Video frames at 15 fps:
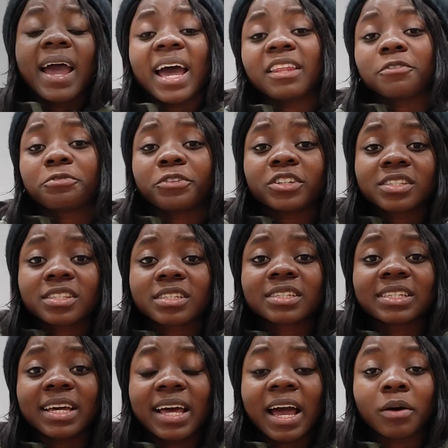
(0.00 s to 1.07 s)
And the first
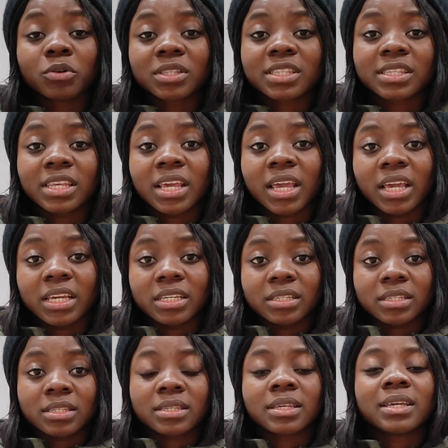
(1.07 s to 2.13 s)
thing that I would say
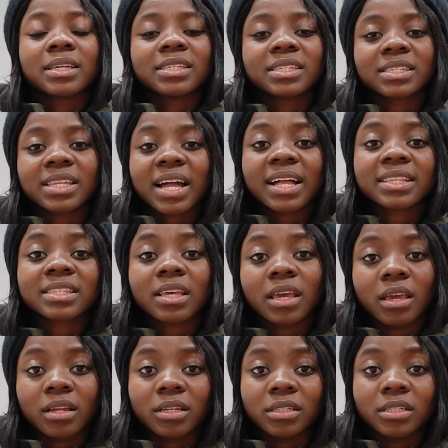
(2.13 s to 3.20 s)
is start
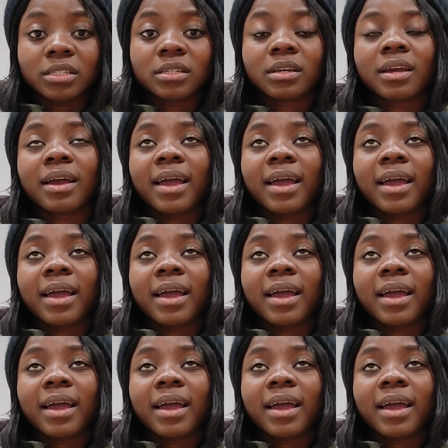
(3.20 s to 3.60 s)
early.